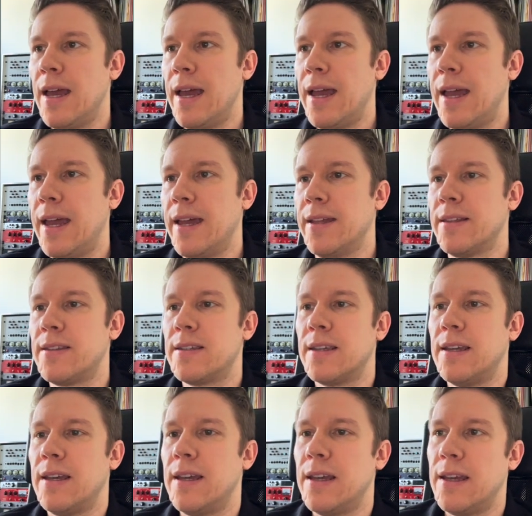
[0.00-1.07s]
And
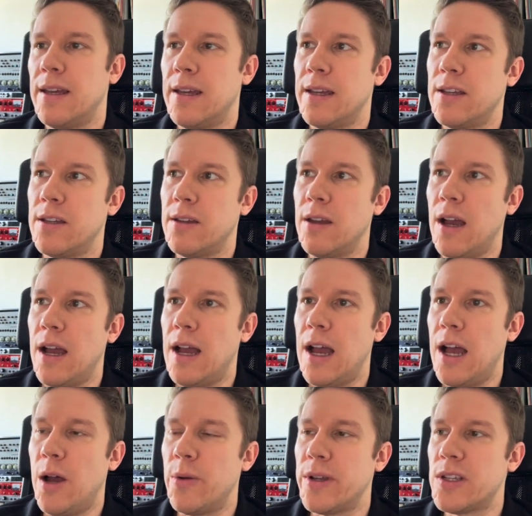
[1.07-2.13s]

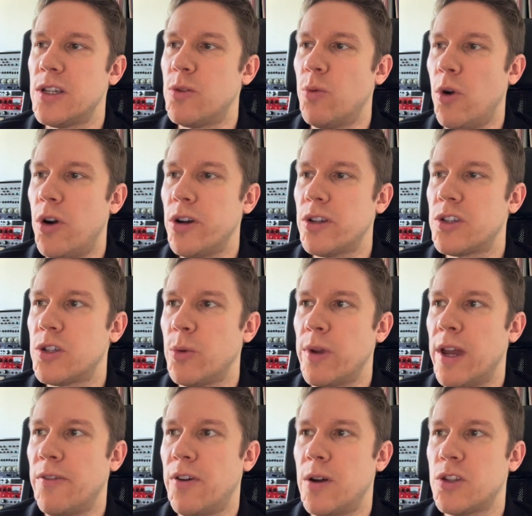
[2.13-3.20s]
how does it work? So we
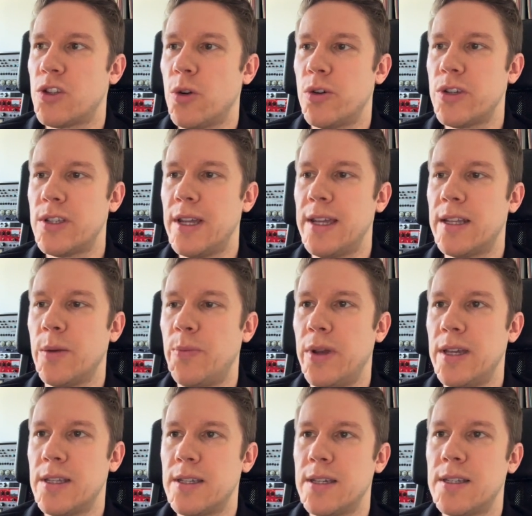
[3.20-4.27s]
have our source
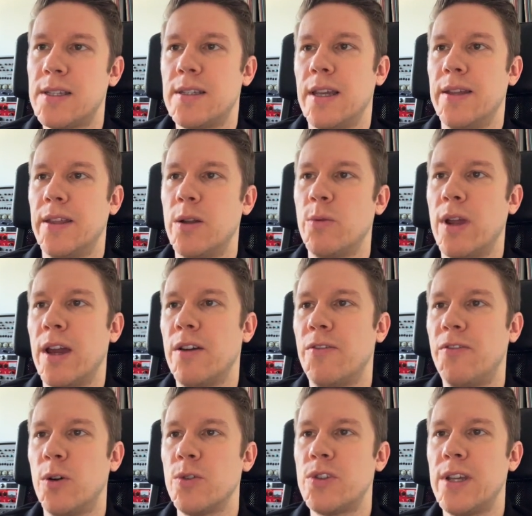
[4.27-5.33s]
databases, and then we have
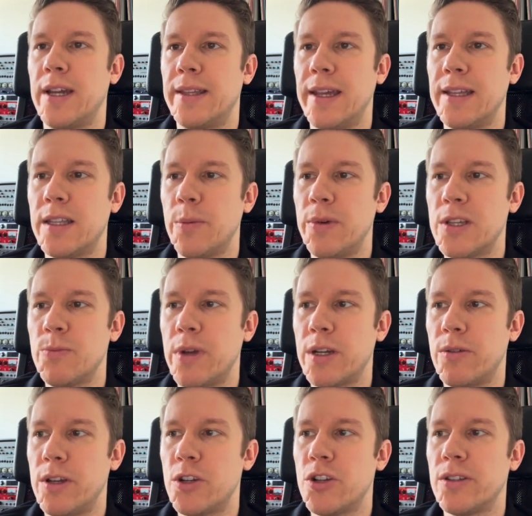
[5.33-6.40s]
OCI Database
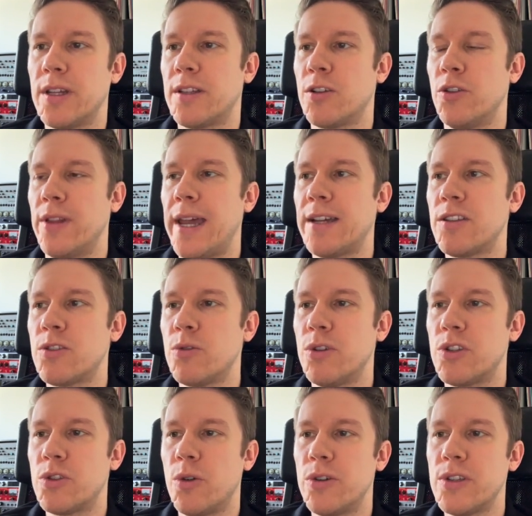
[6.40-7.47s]
Migration that connects to the
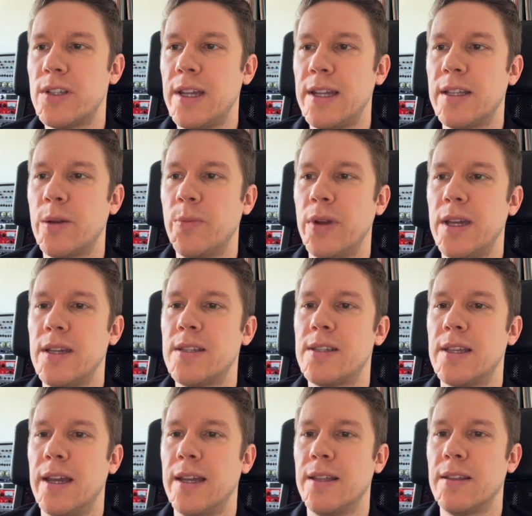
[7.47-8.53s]
source database
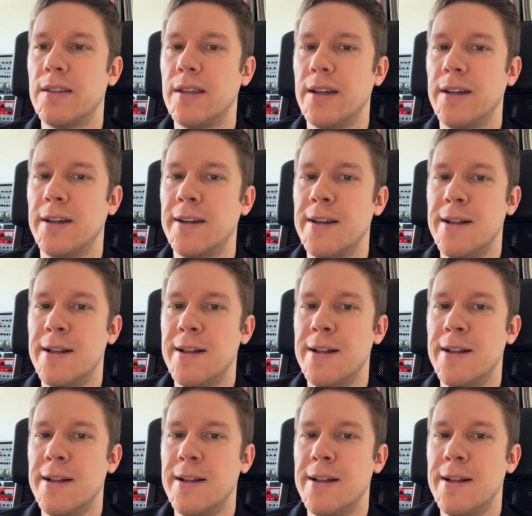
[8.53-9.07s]
and